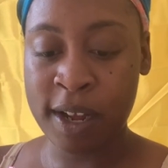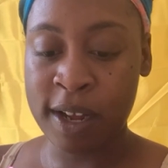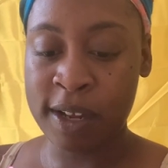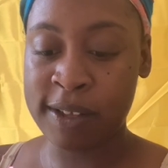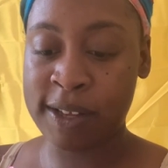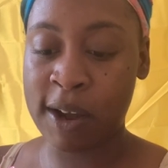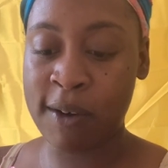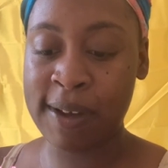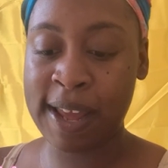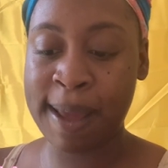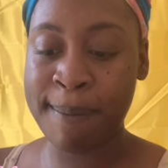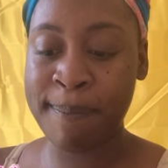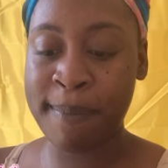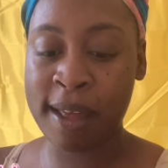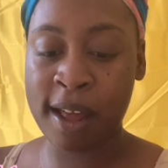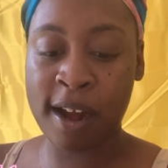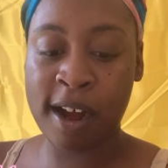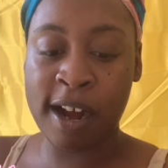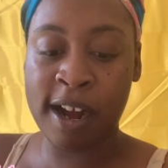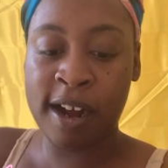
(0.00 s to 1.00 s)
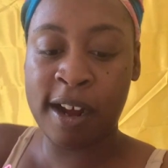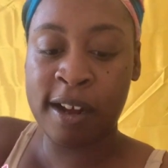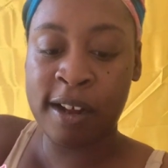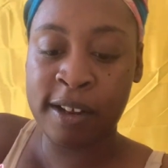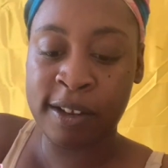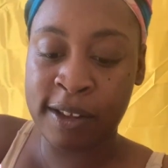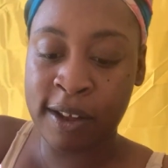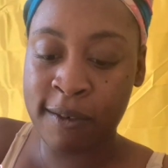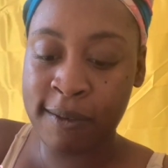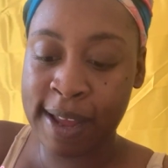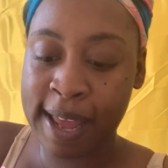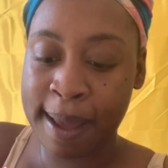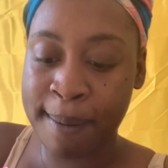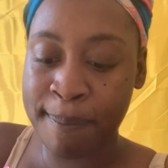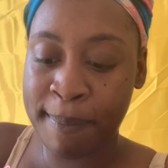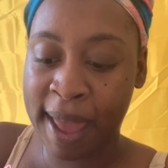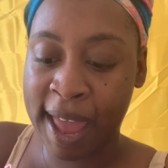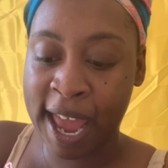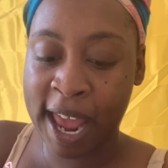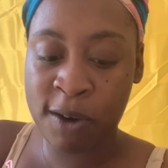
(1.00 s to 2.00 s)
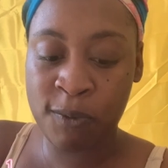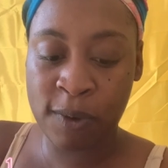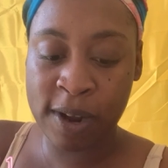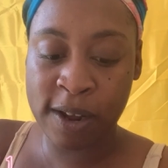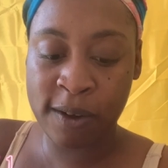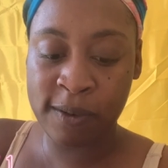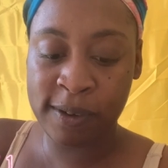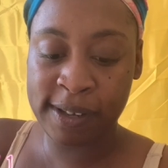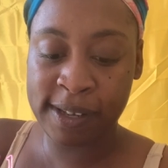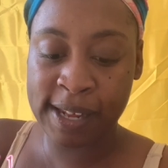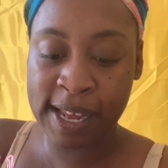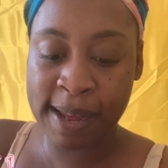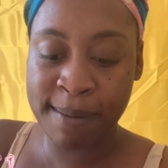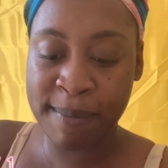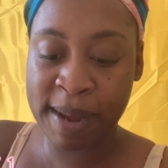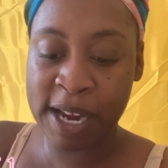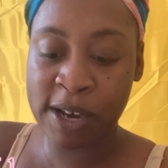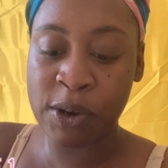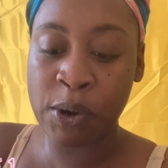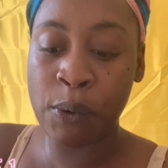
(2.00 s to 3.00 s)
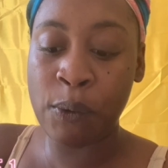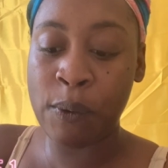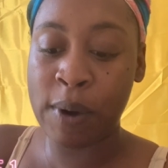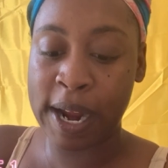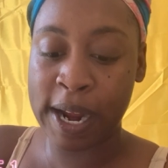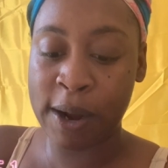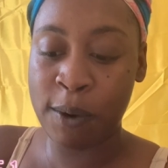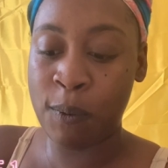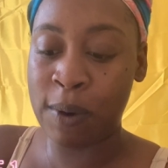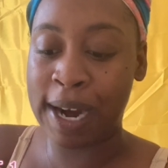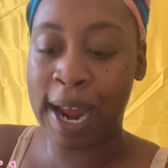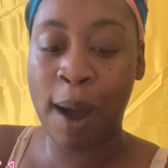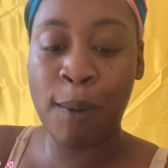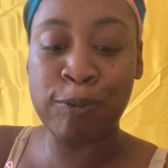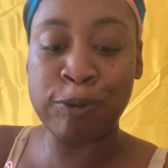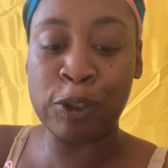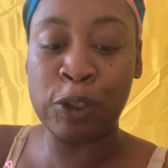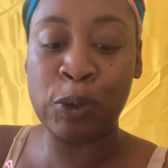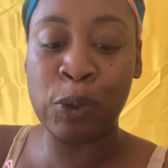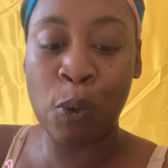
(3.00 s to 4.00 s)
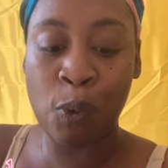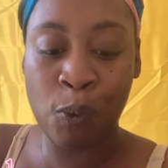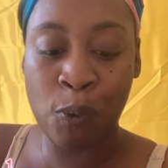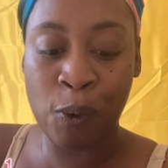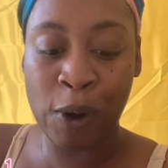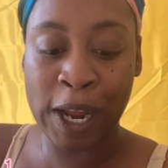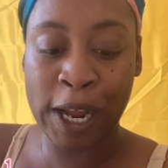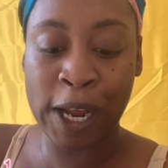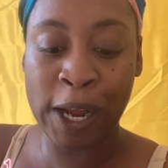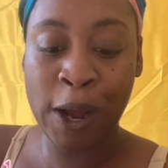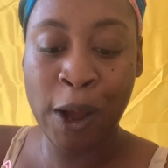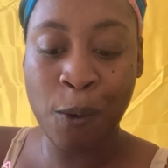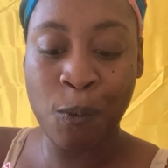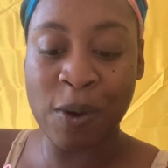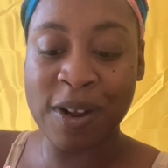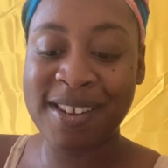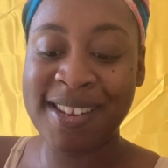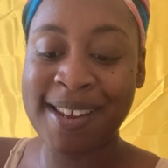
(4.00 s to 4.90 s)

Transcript: Don't get mad when you see me doing what I was doing with